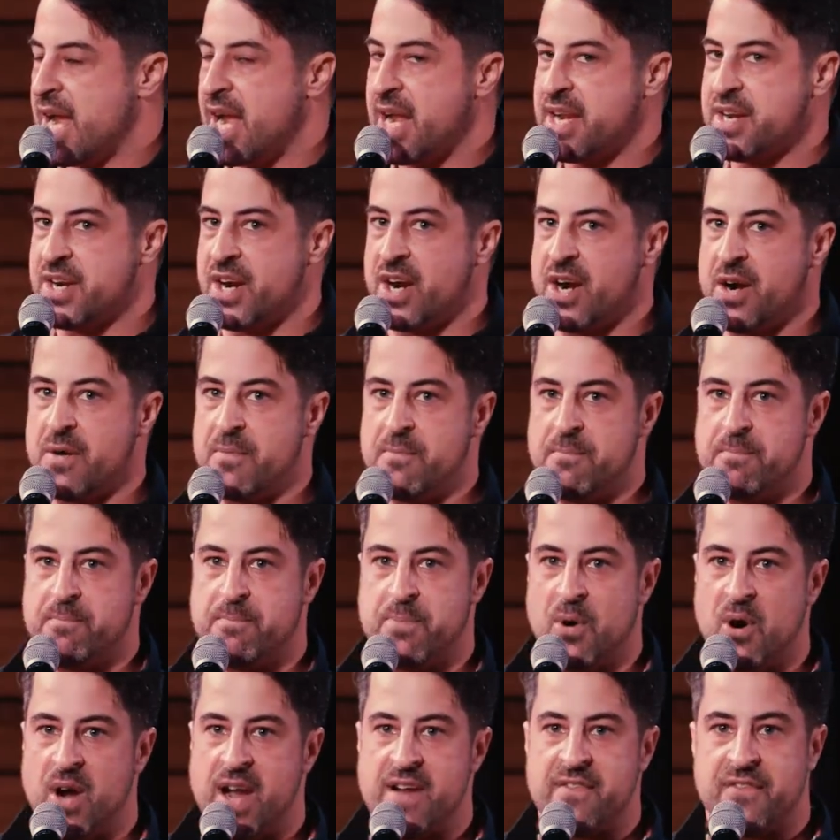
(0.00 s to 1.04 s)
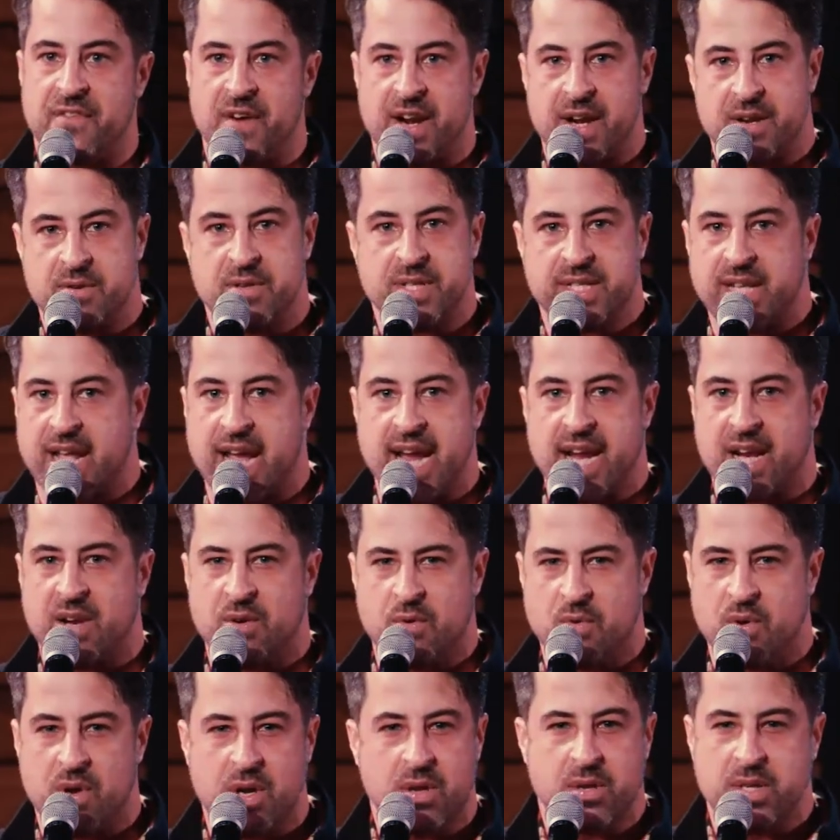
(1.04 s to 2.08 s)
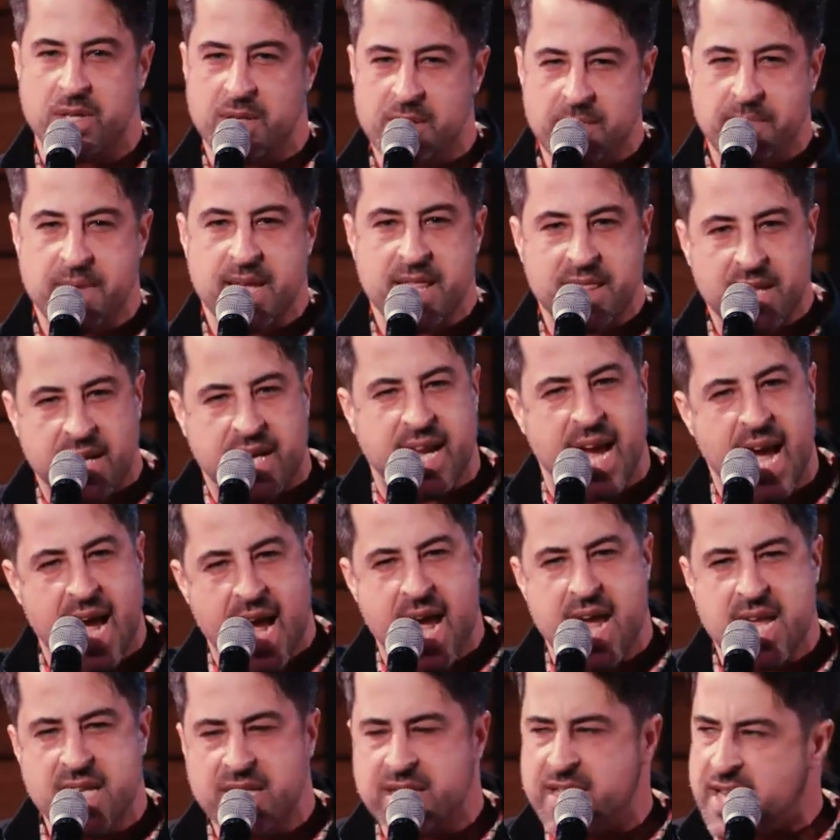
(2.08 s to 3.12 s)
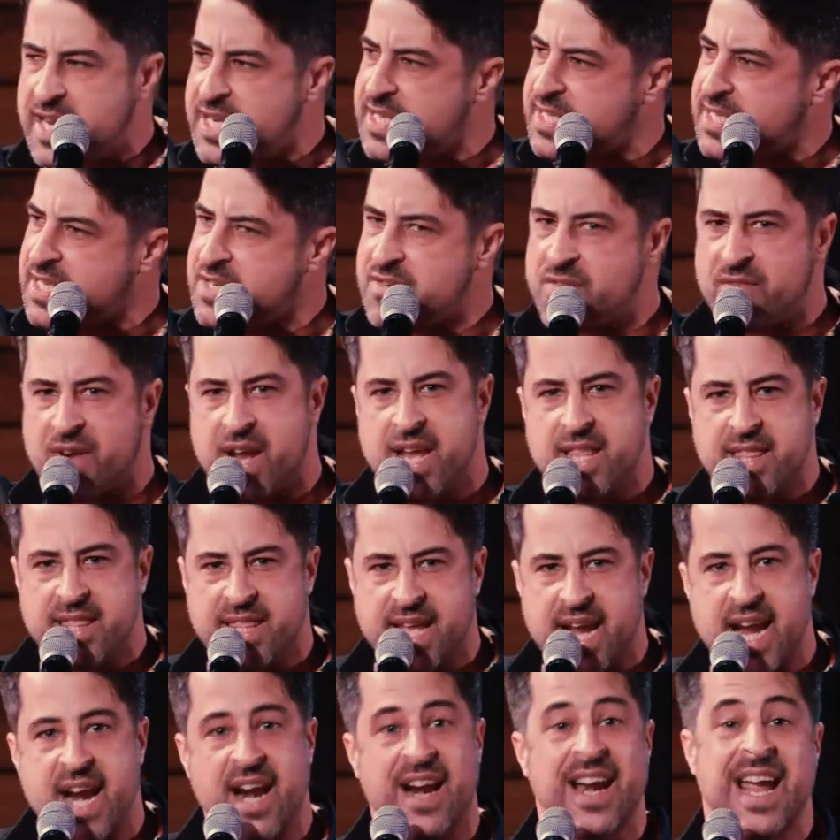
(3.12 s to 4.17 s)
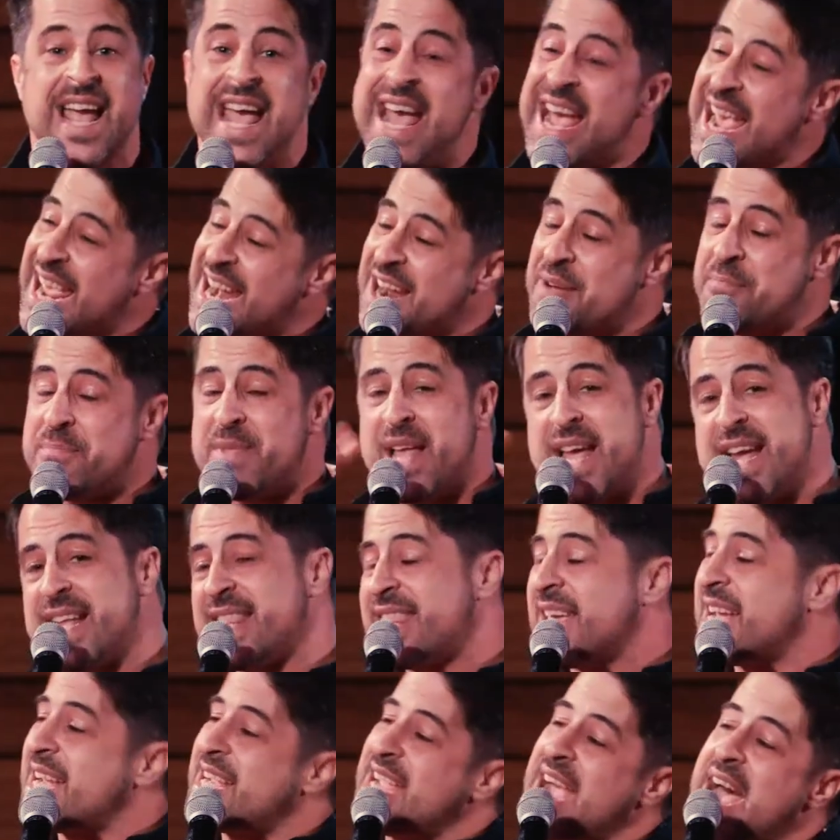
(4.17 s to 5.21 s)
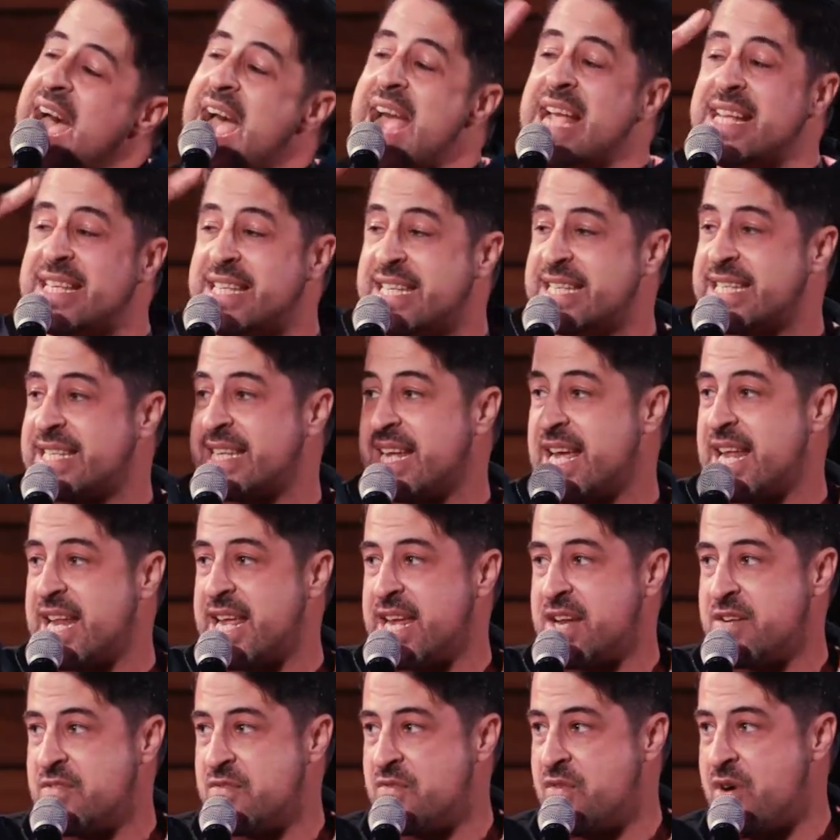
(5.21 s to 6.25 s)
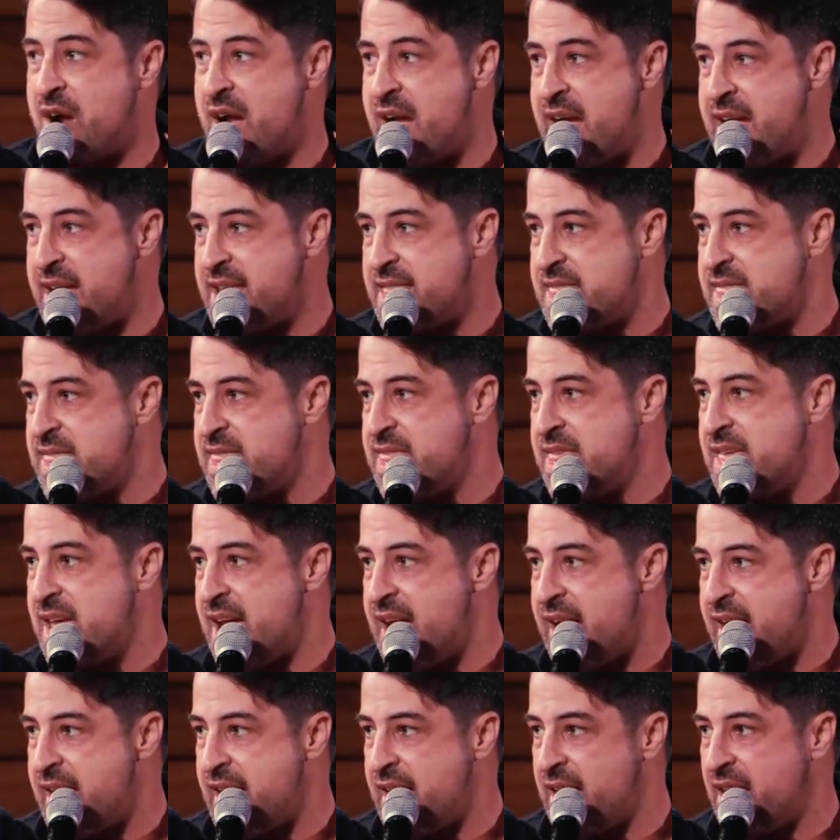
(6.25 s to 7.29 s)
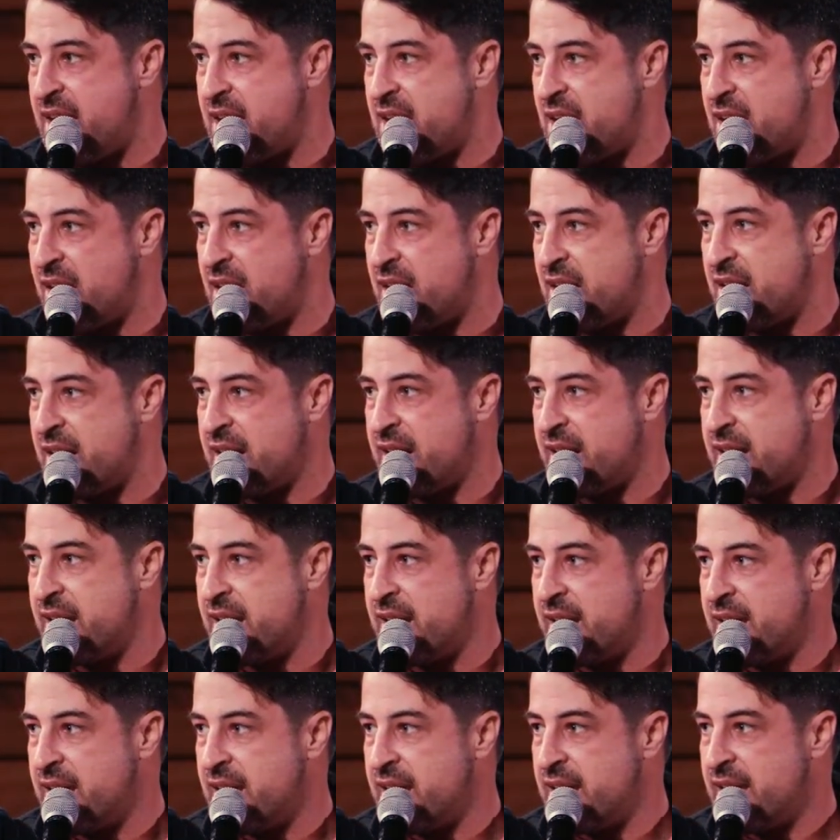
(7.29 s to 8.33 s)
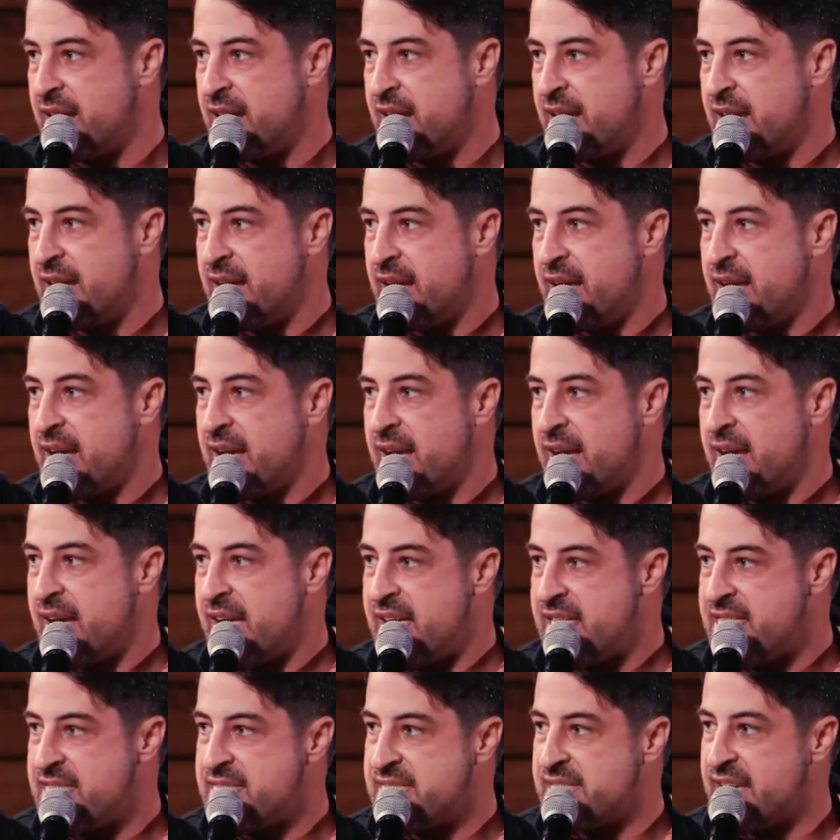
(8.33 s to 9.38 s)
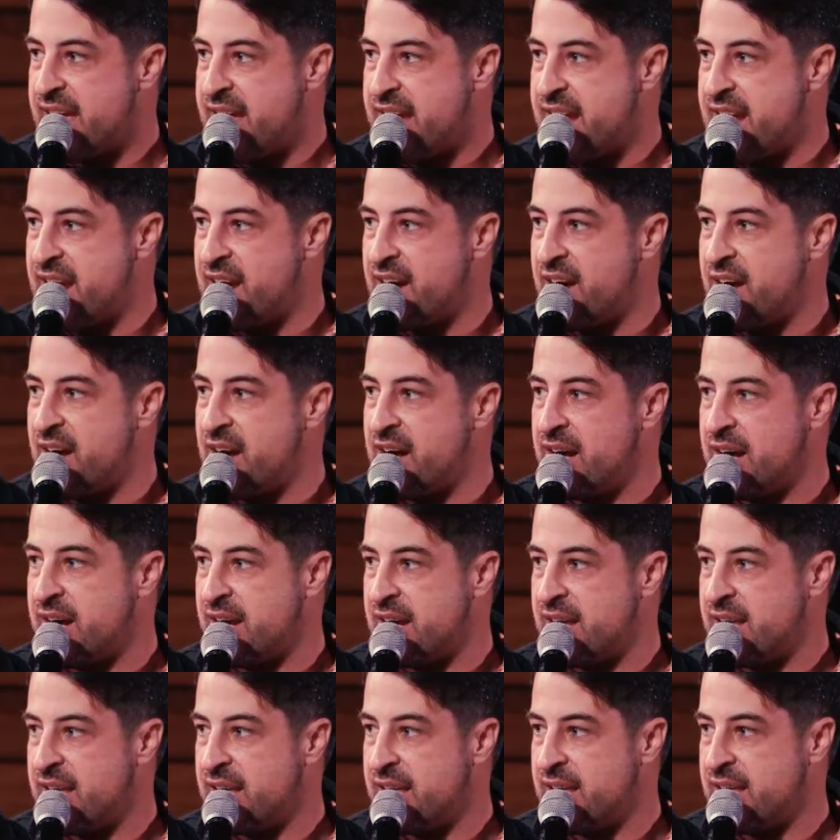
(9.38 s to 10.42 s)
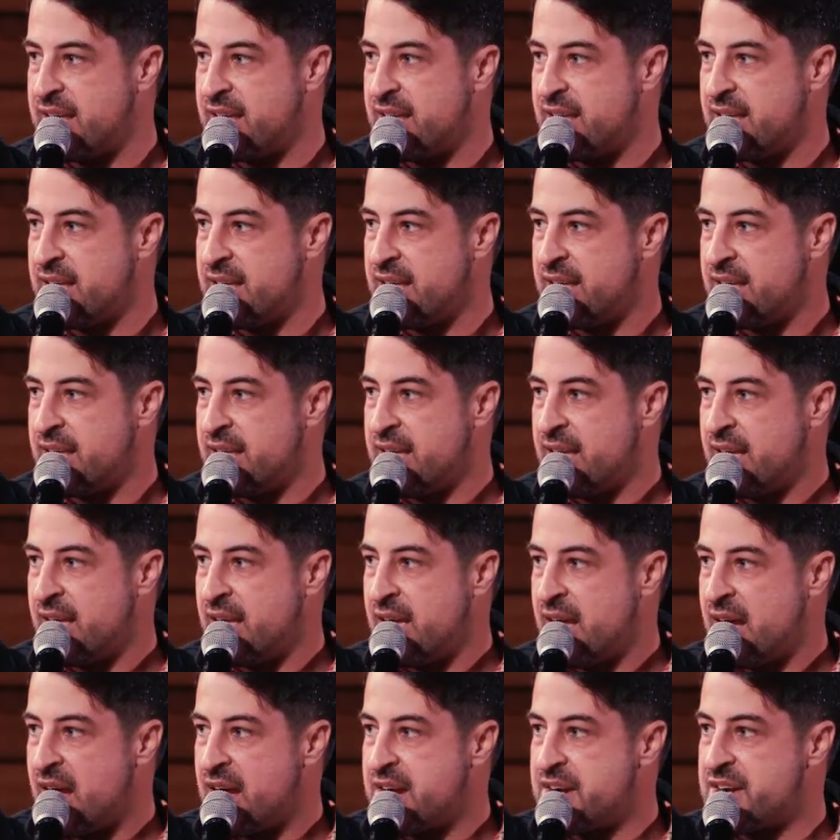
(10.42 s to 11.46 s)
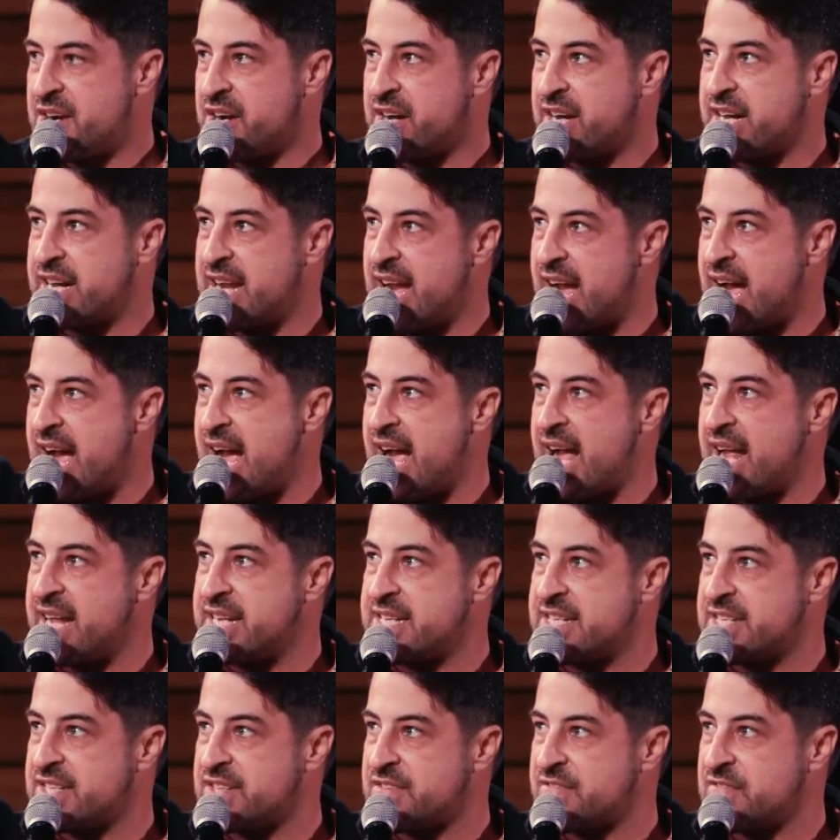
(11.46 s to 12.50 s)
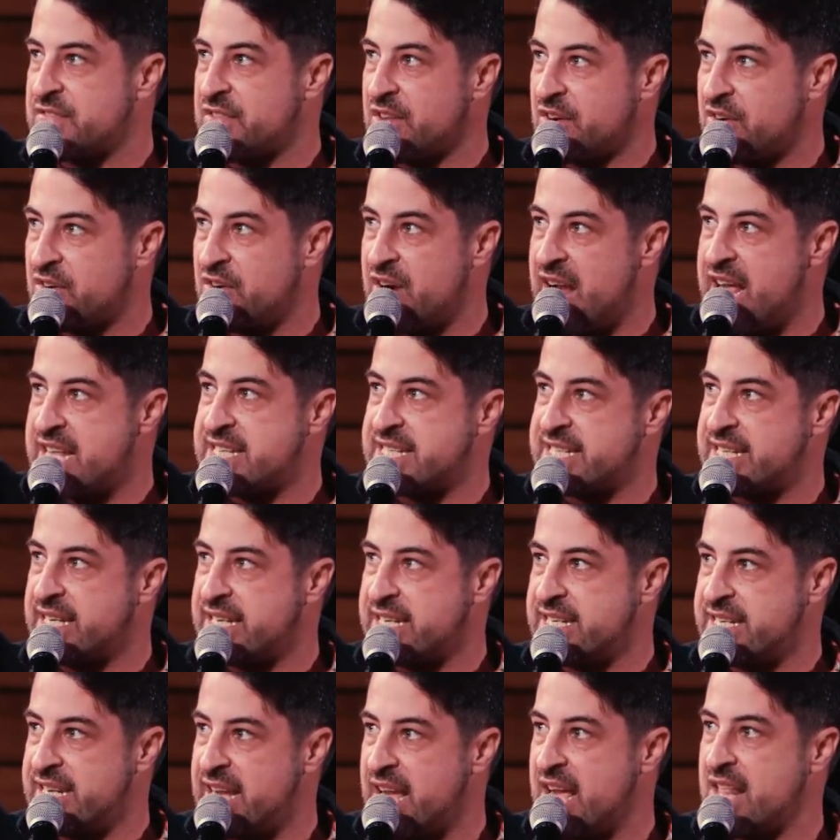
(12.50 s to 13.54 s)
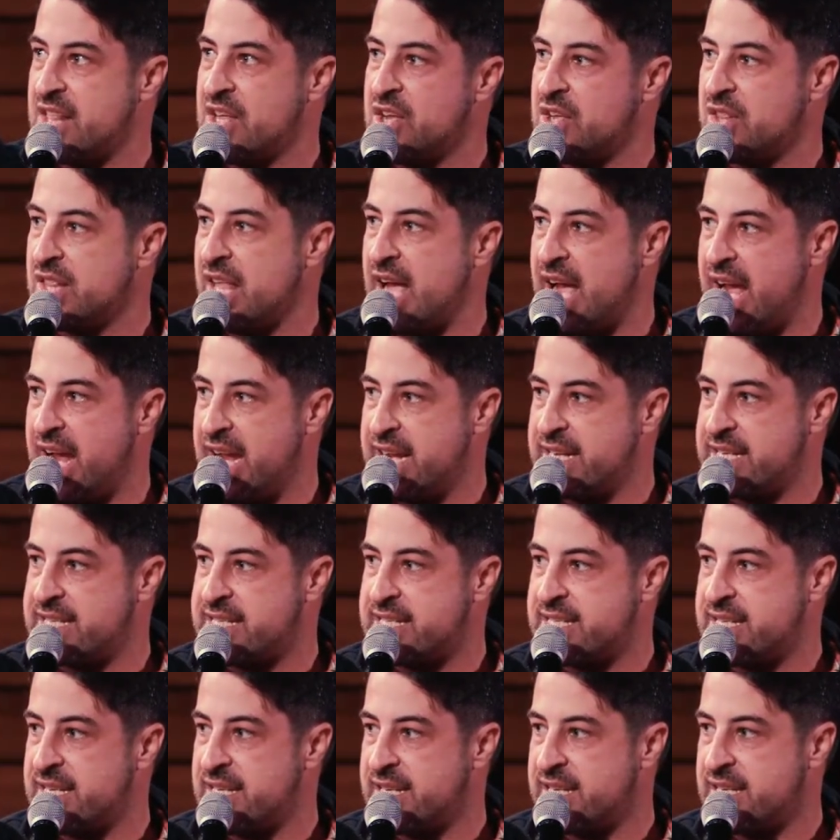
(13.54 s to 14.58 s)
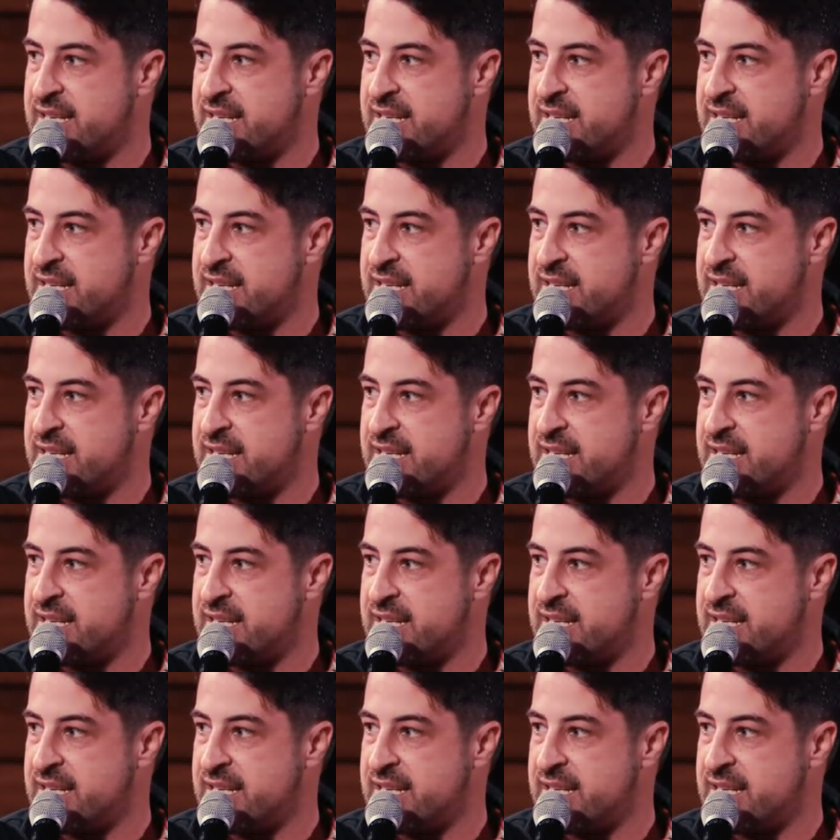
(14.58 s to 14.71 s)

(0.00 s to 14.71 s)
And her boyfriend was like, "Well, you mean the guy's like sitting right there?" And I'm like, "The guy's sitting right there." And there, under God's fluorescent yellow light,